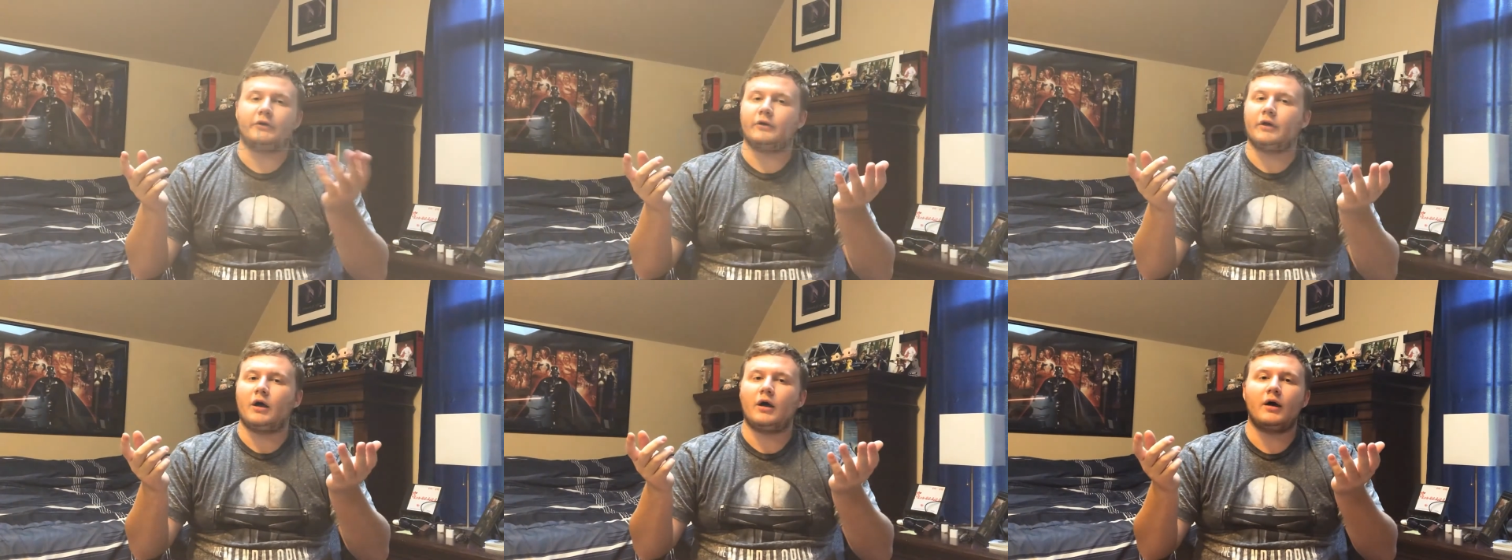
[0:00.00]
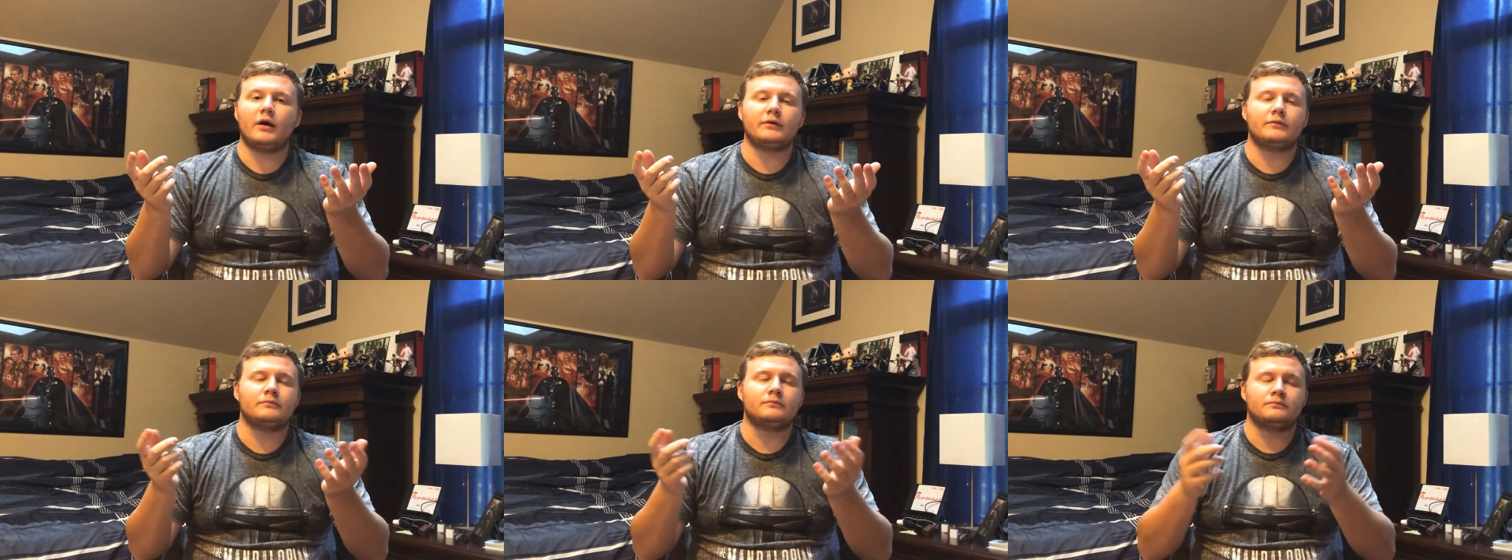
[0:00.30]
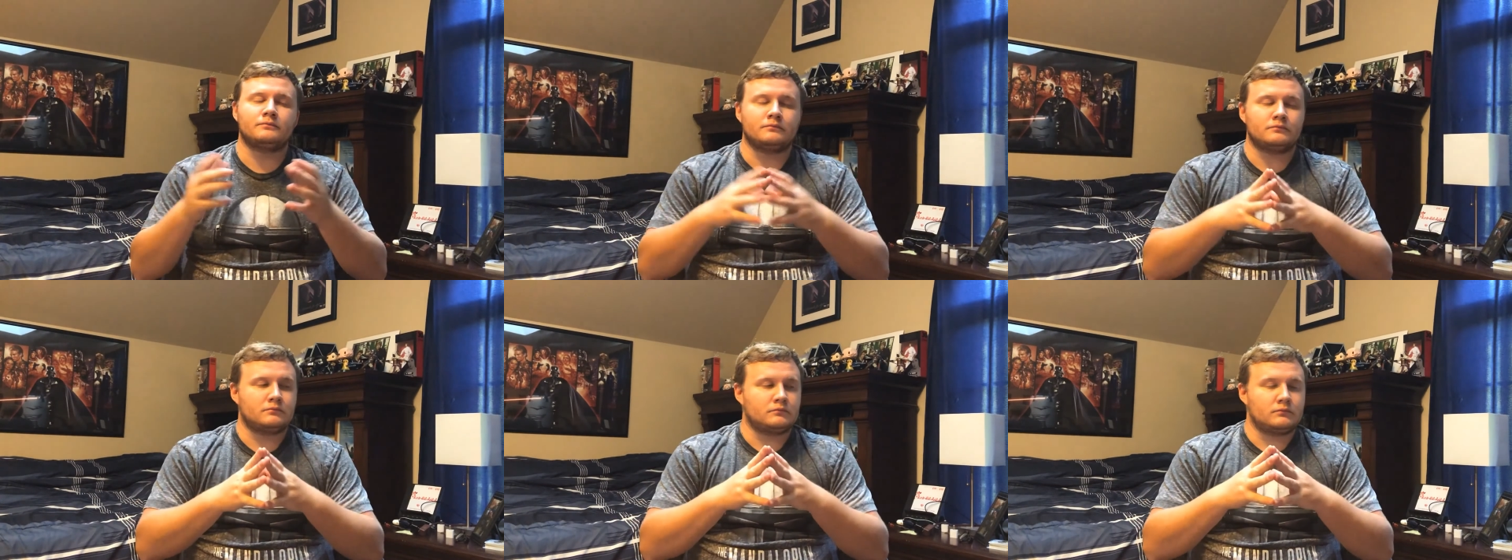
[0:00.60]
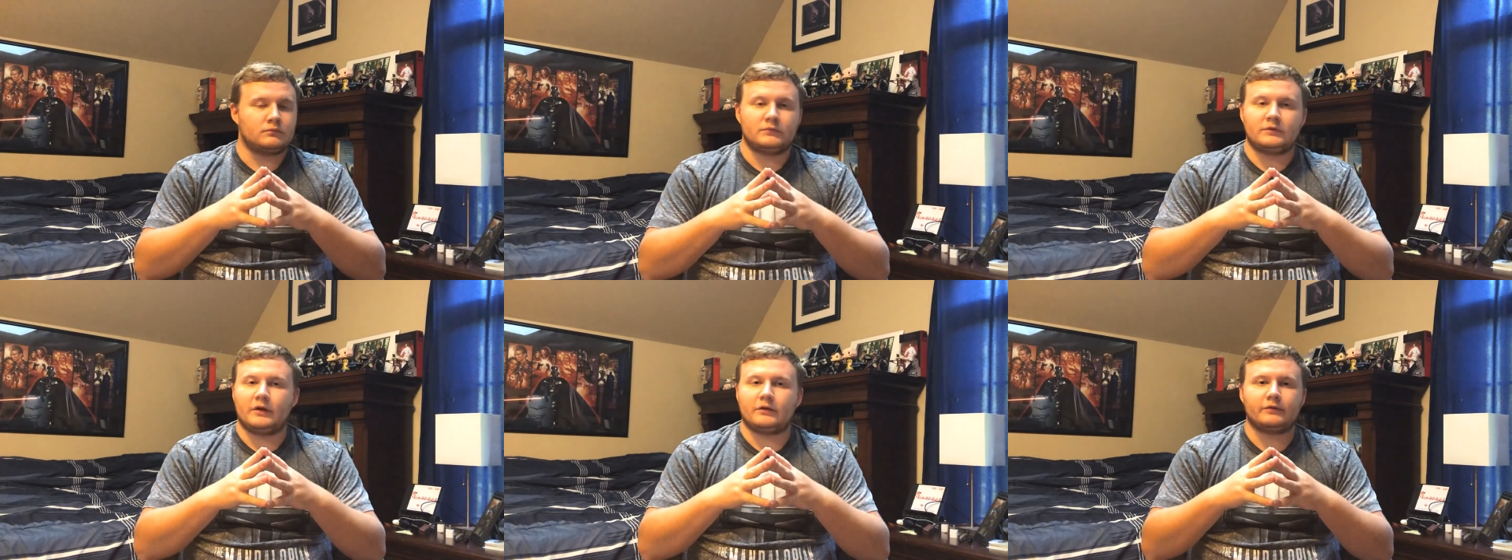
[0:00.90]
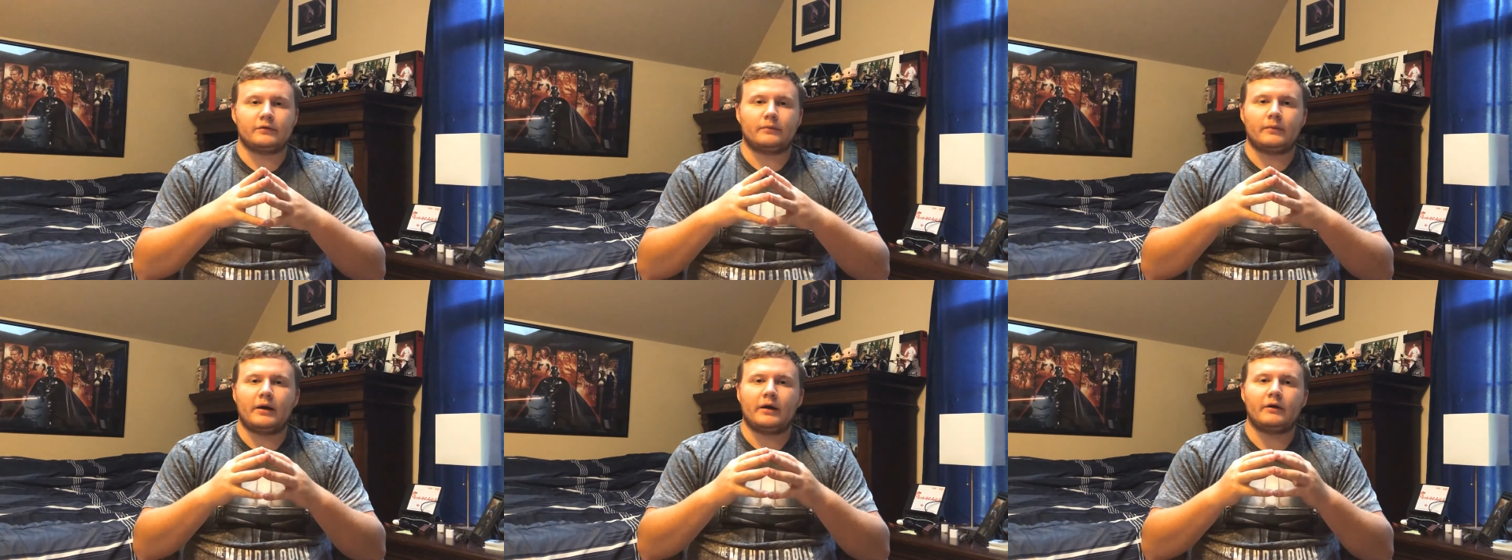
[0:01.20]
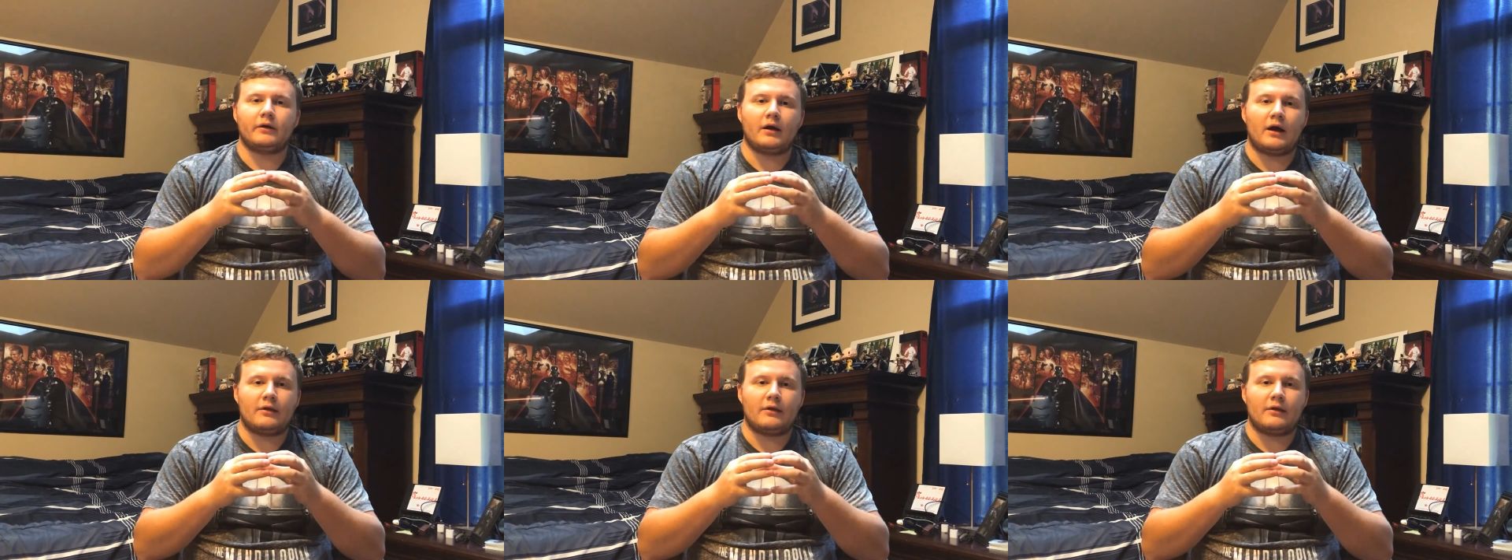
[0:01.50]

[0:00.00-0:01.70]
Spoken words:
not, doesn't matter.